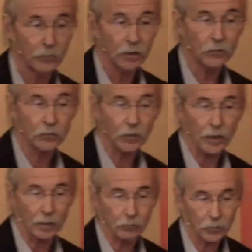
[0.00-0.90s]
is to
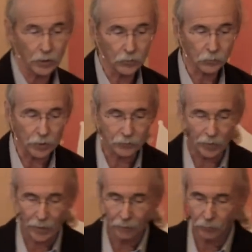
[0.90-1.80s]
them a threat
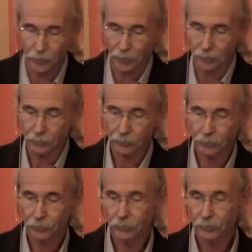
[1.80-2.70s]
to everything
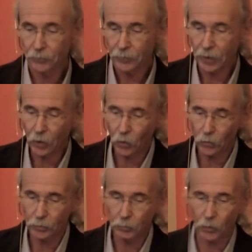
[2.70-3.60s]
they
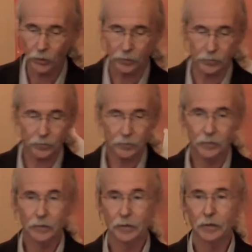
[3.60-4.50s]
hold important
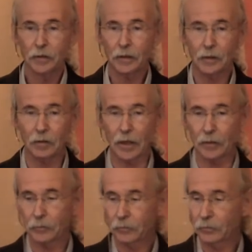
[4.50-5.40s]
in life.
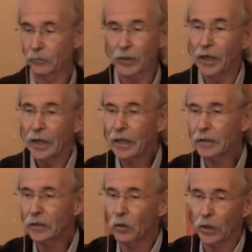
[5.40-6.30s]
And I could go